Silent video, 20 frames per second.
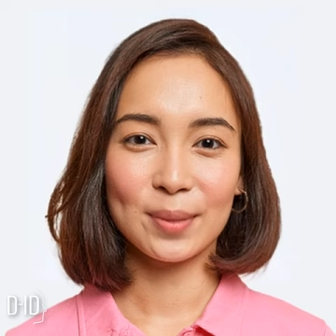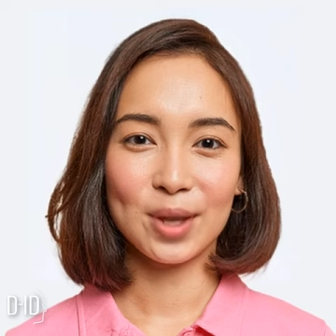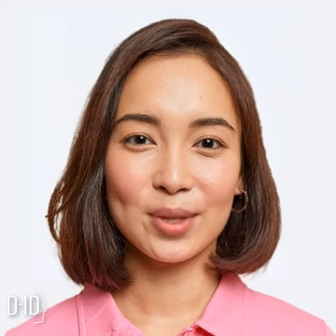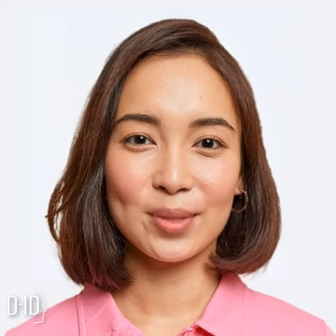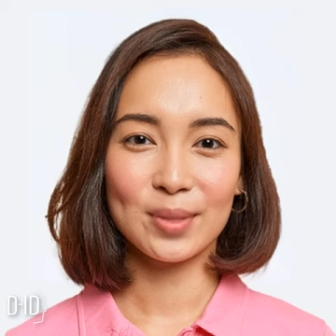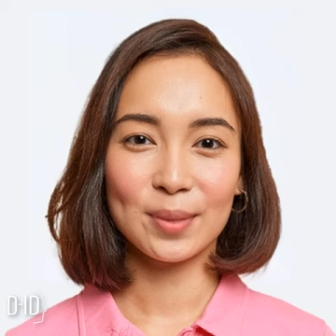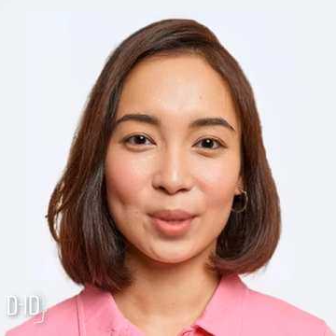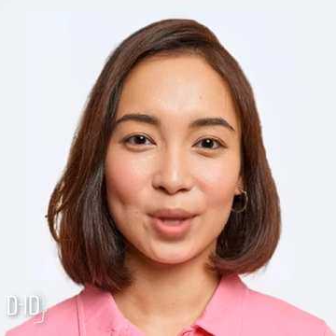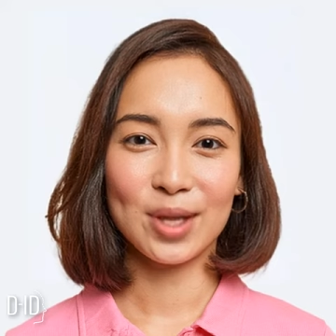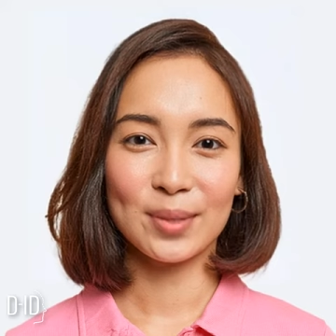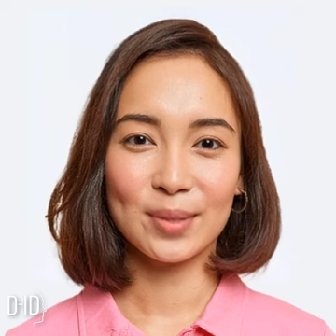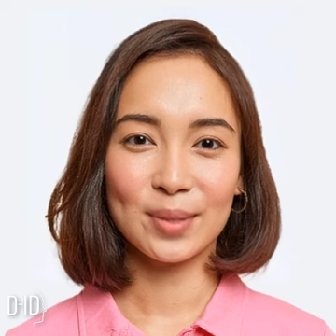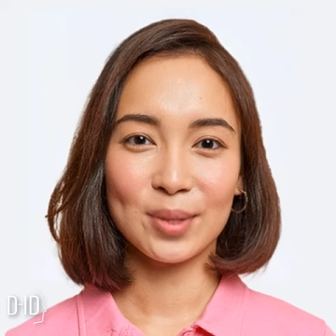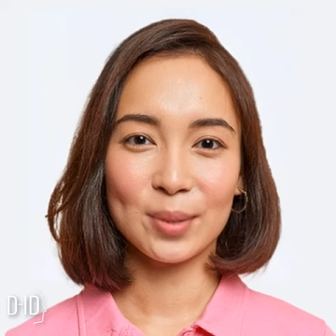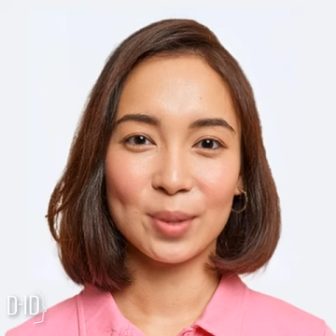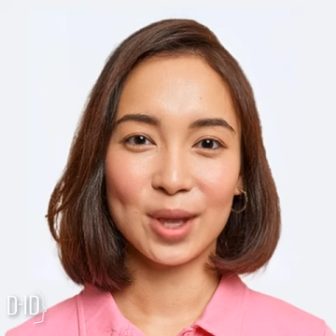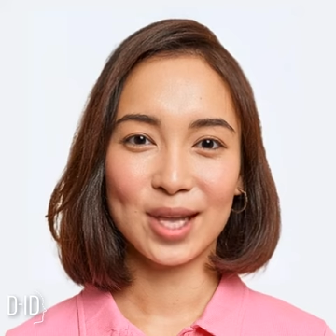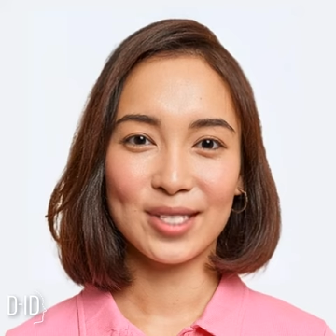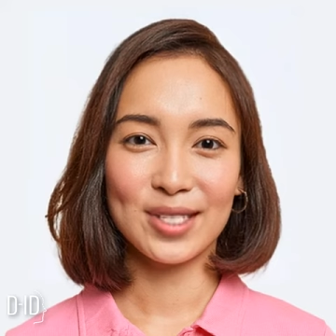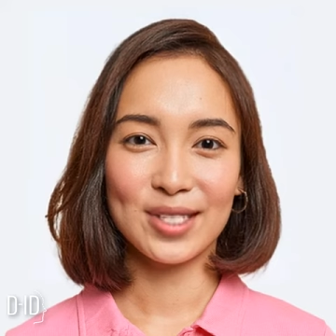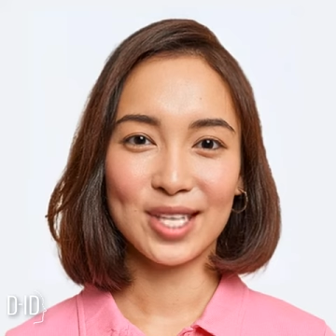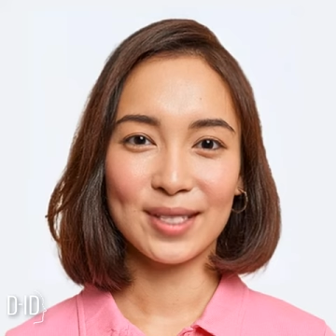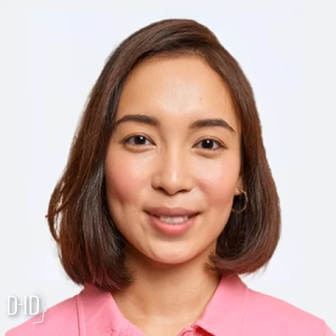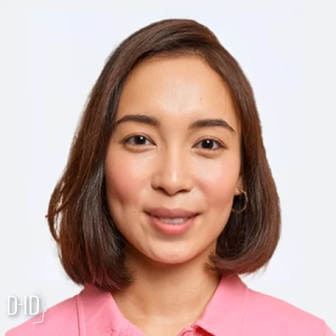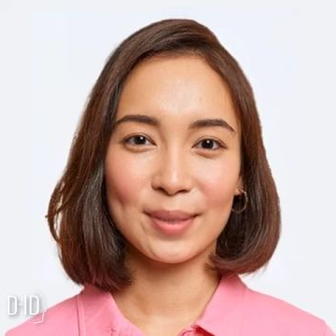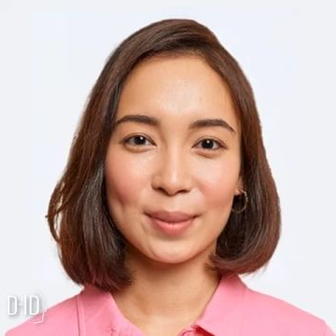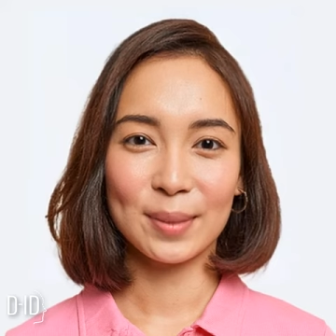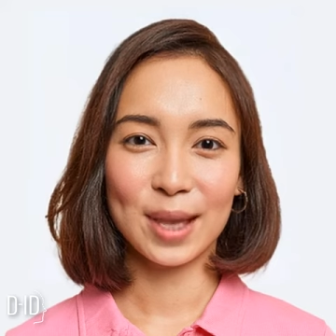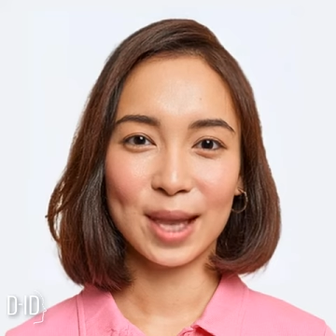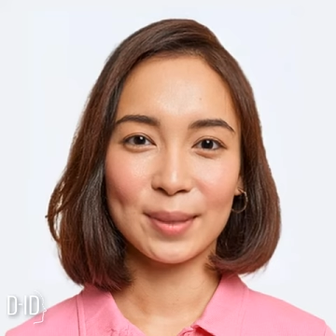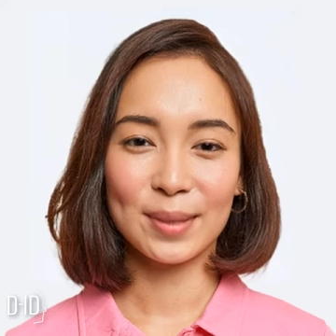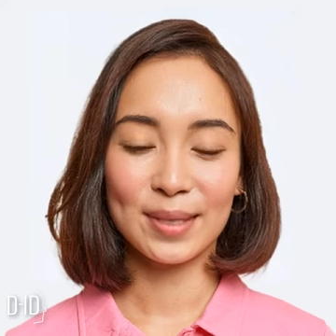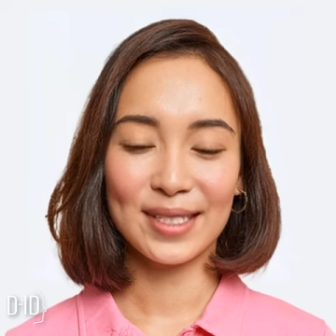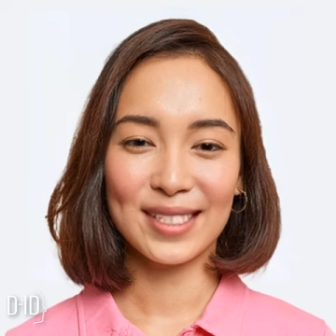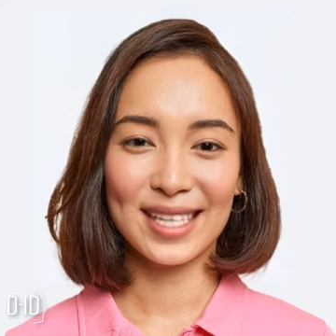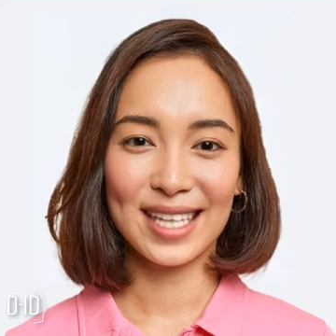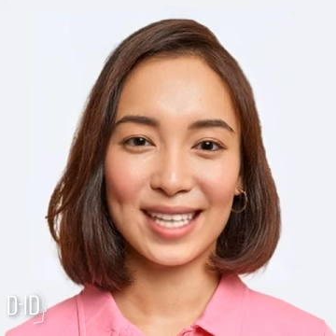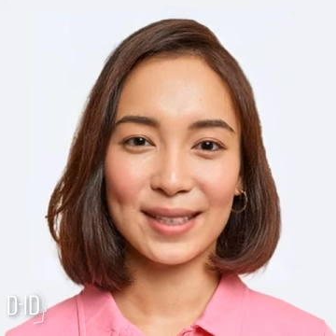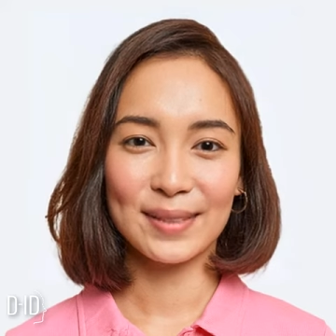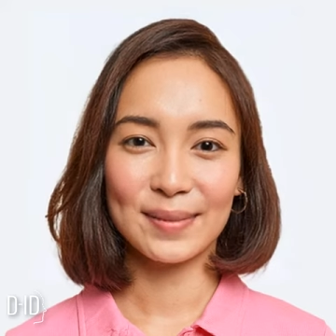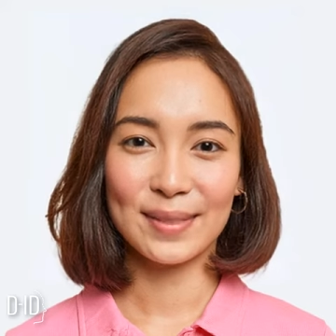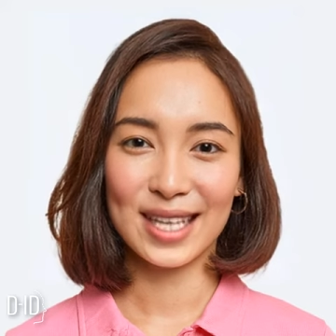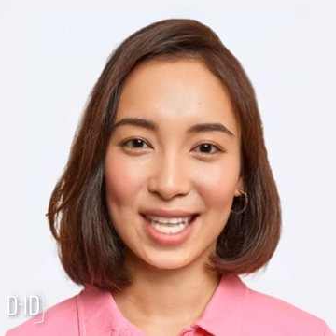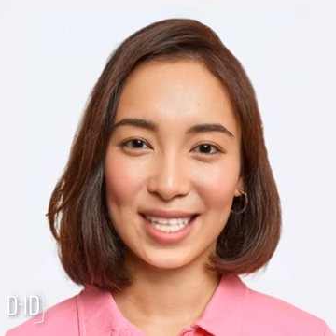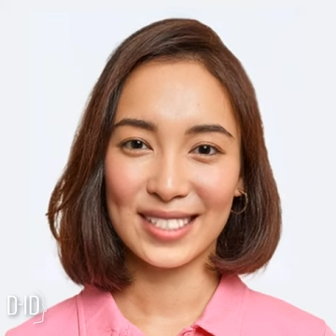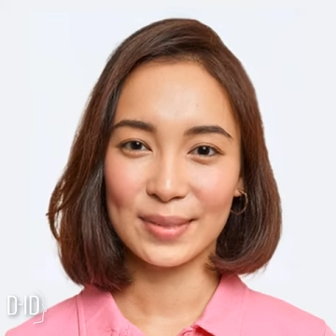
Postpartum depression, PPD,